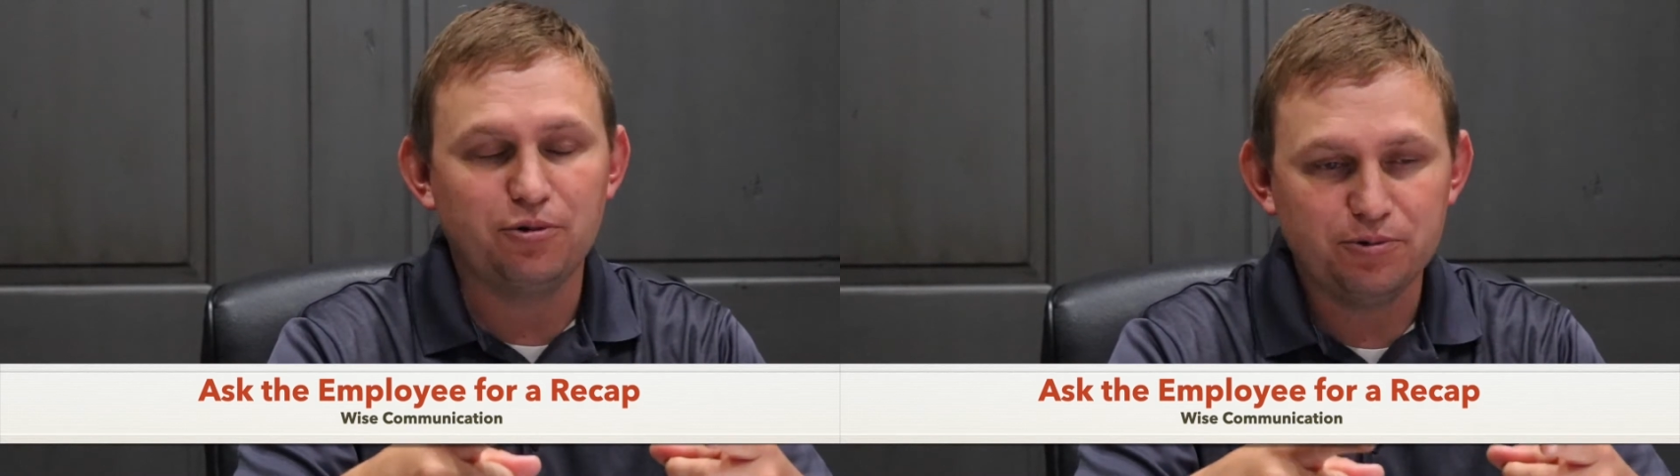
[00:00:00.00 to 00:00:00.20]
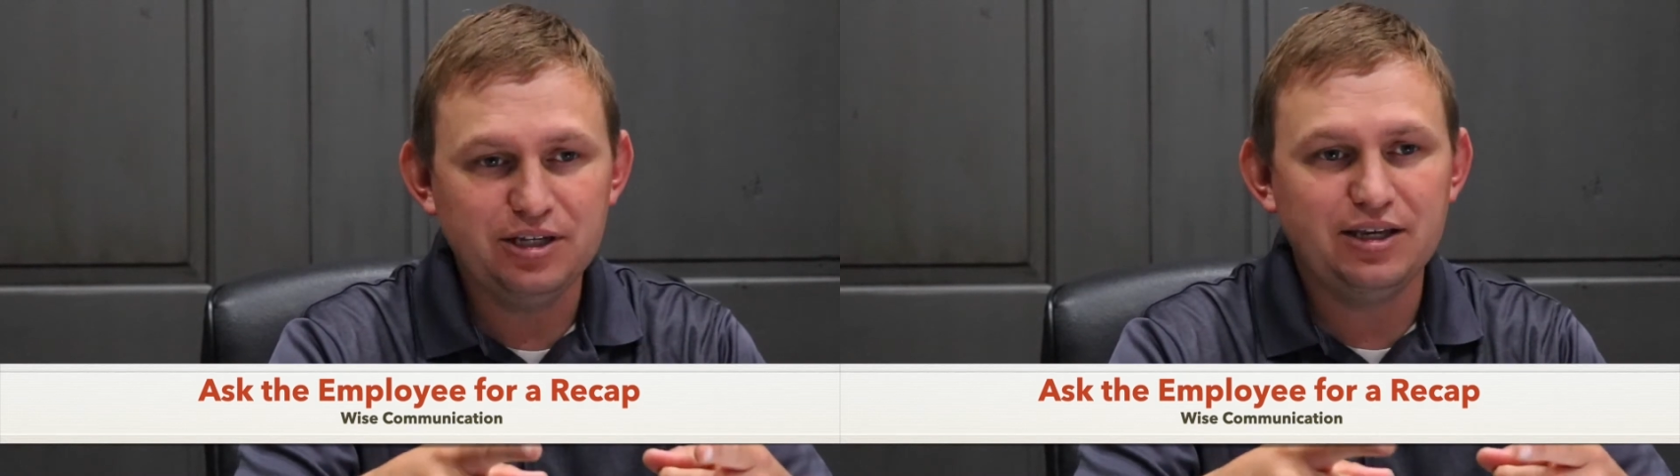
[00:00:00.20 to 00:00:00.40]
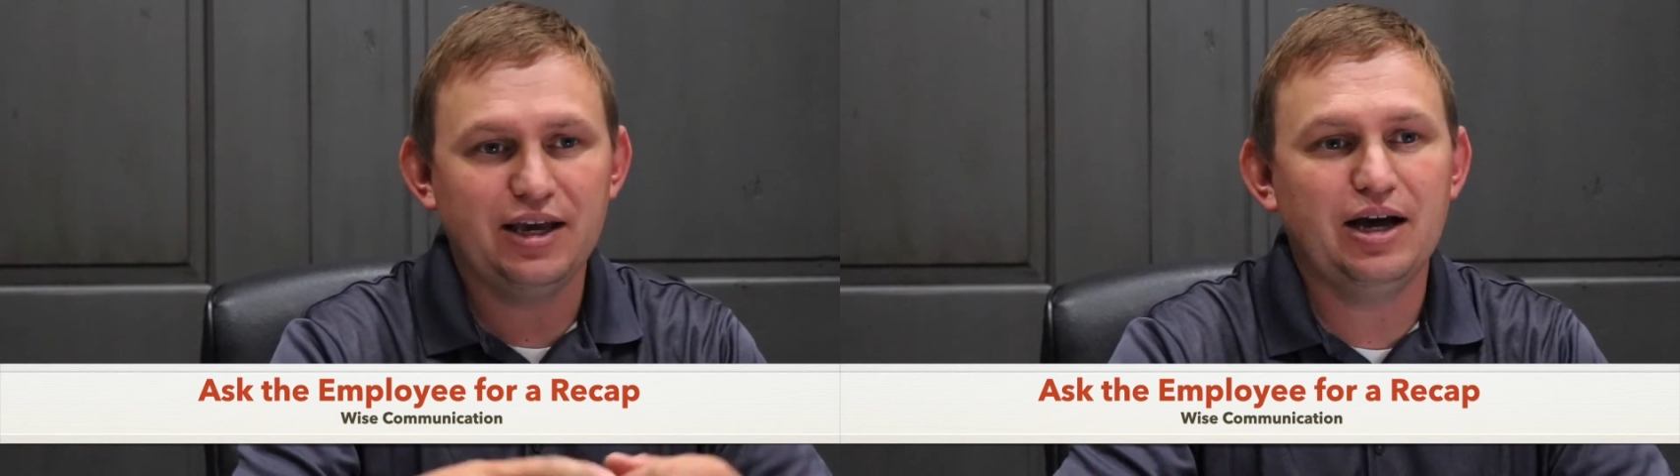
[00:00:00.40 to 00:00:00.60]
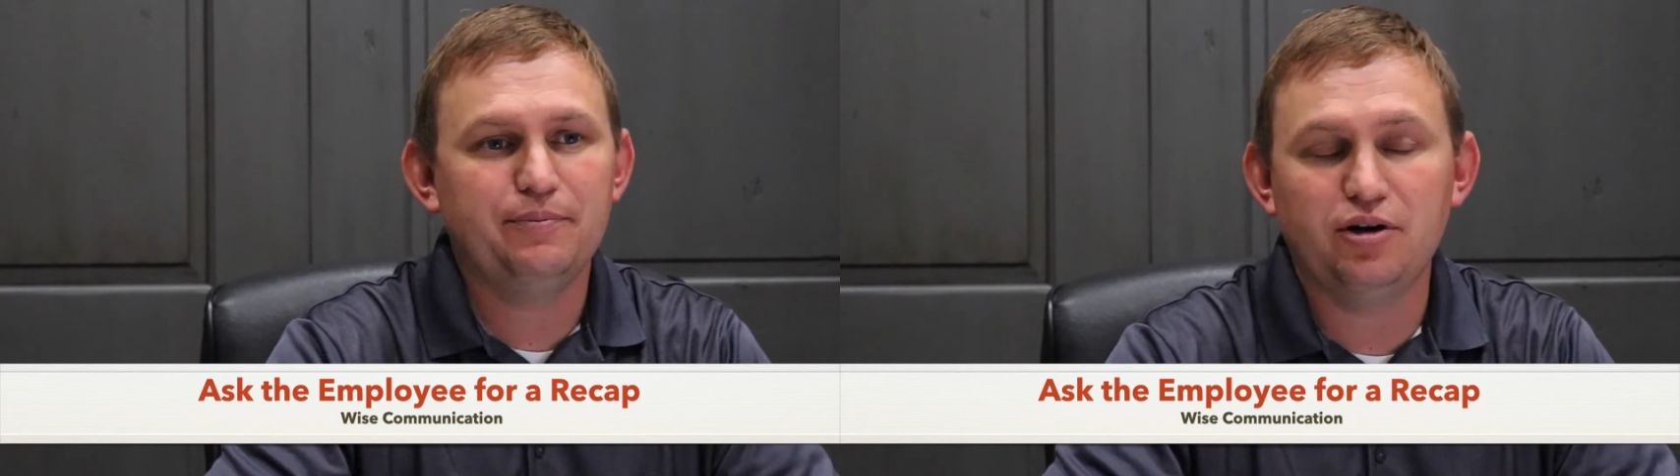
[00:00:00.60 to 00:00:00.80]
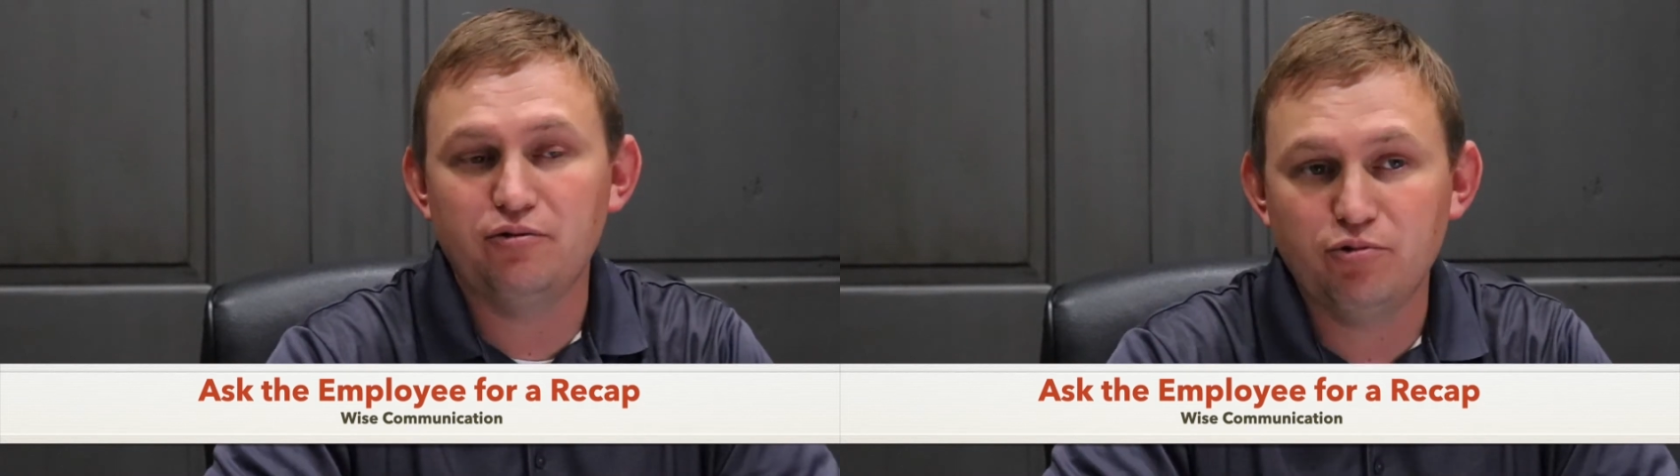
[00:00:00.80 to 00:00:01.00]

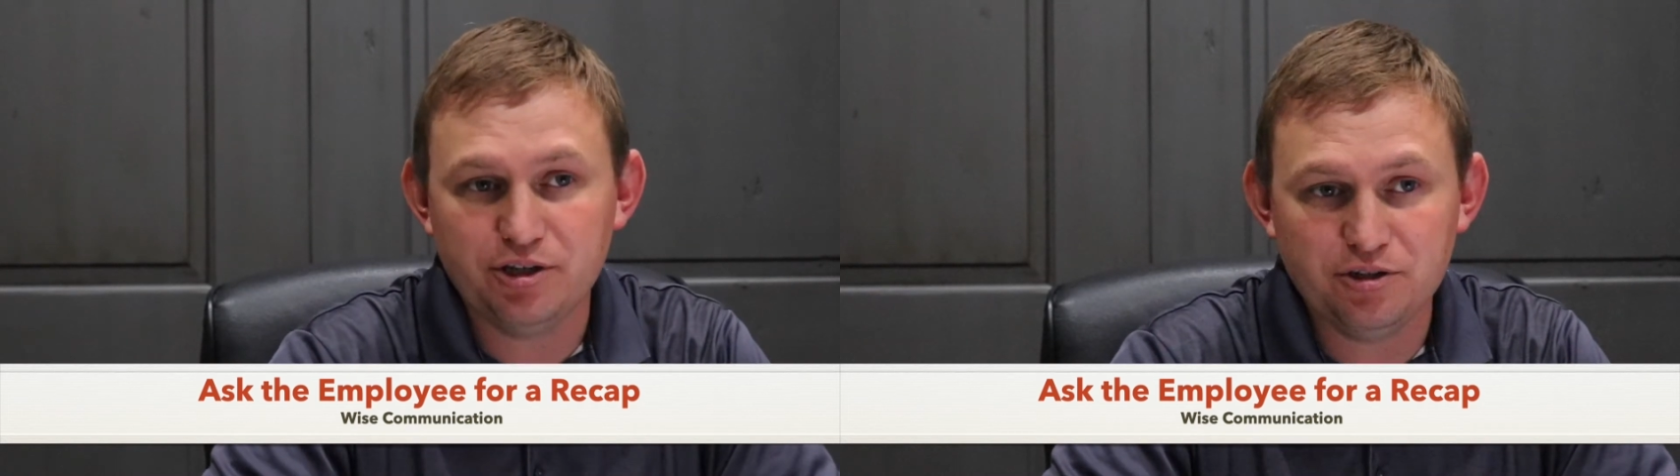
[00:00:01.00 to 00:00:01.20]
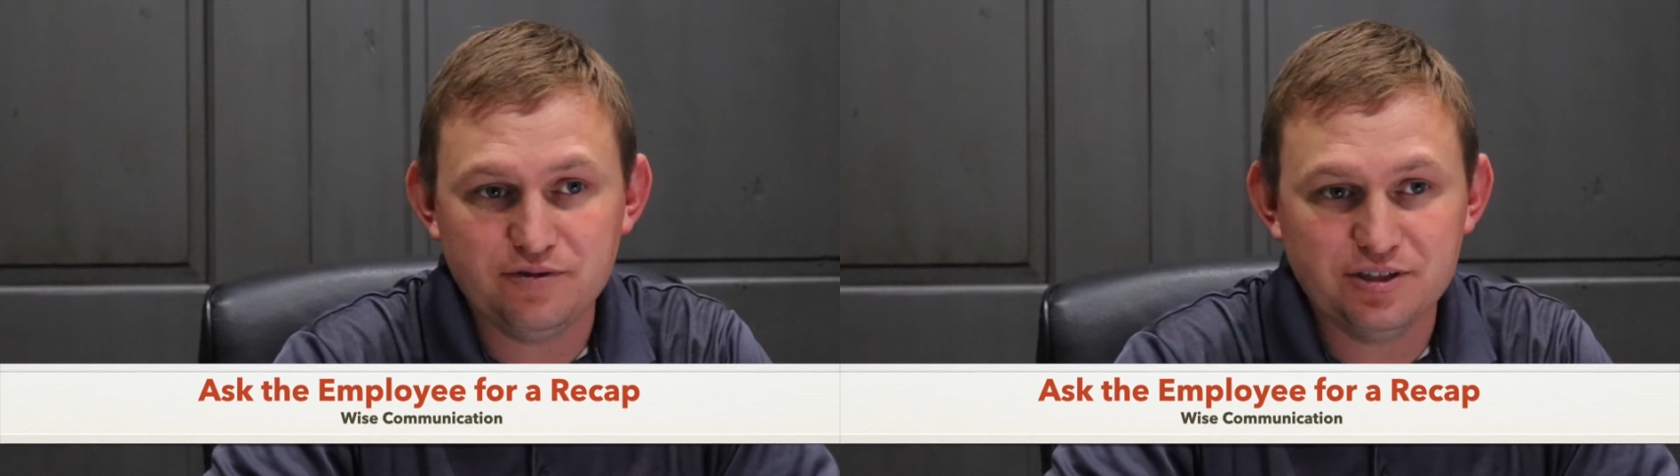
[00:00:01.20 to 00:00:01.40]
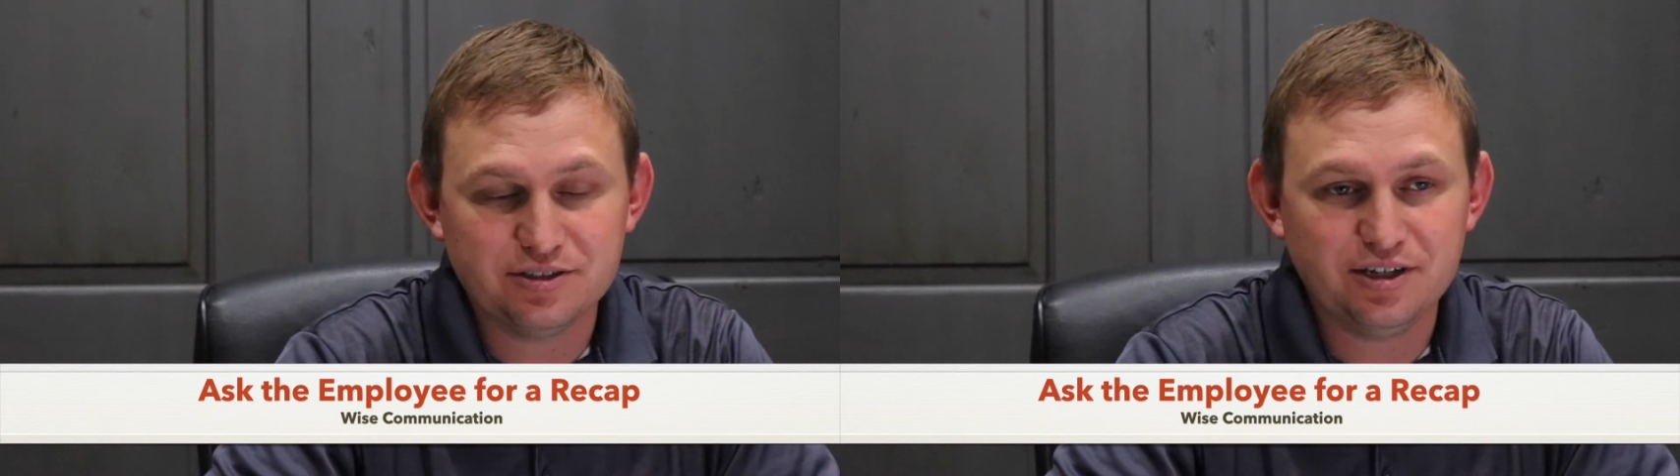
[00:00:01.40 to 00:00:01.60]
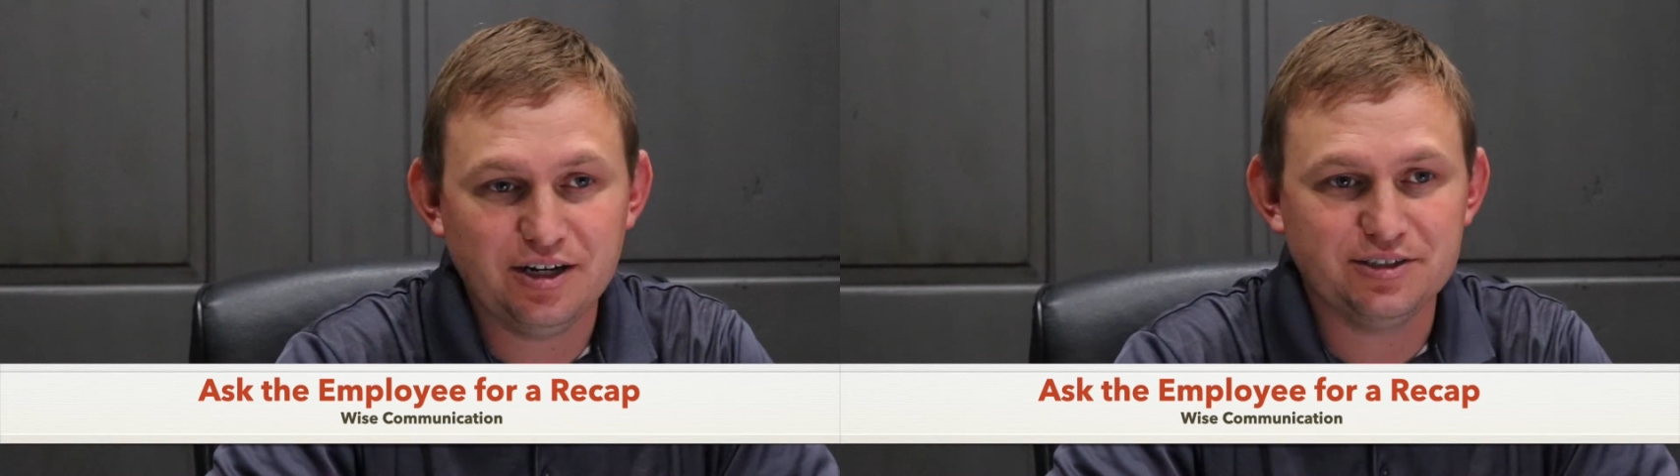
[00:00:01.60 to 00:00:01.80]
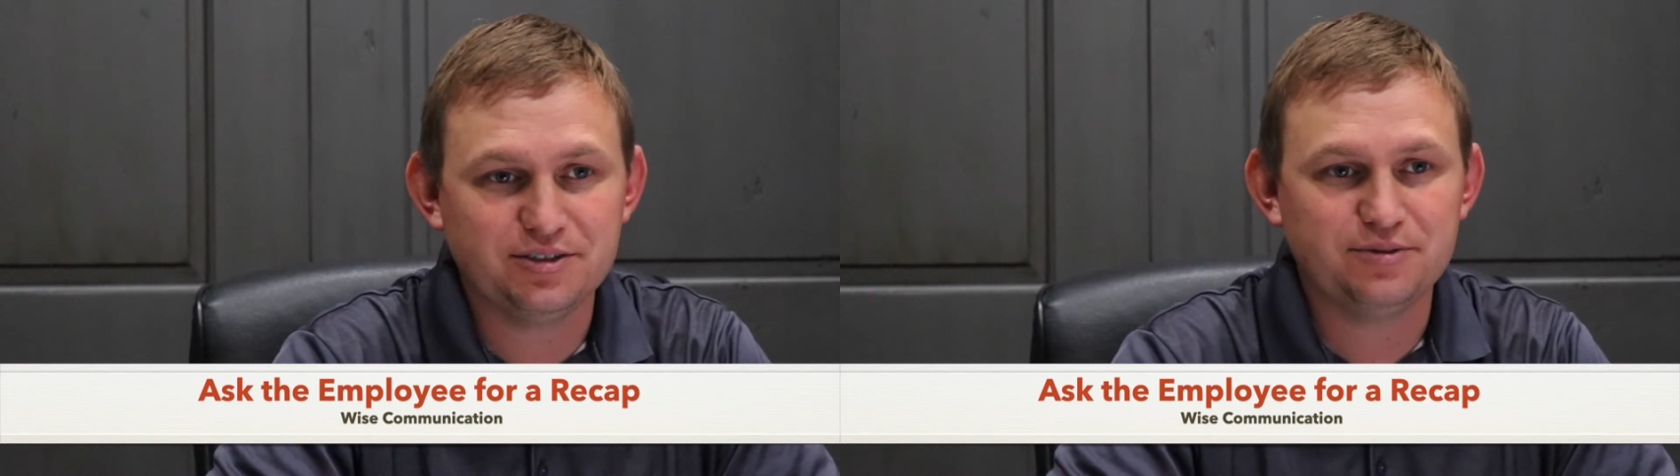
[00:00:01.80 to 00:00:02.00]
recap of what you've
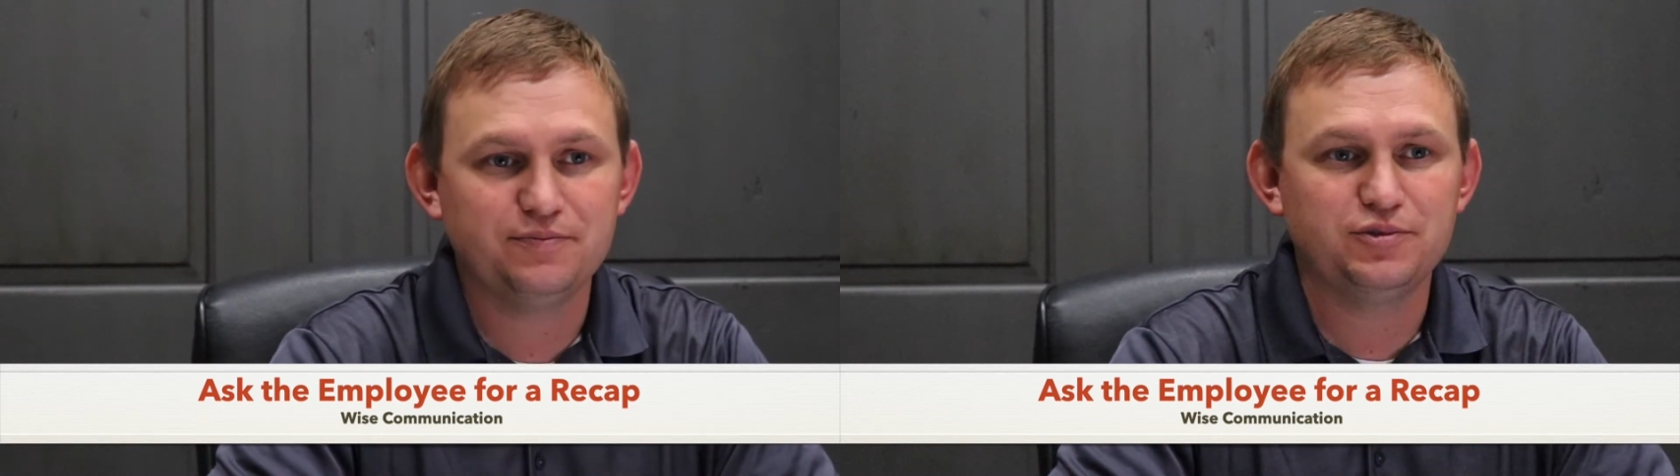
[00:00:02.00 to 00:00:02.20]
discussed.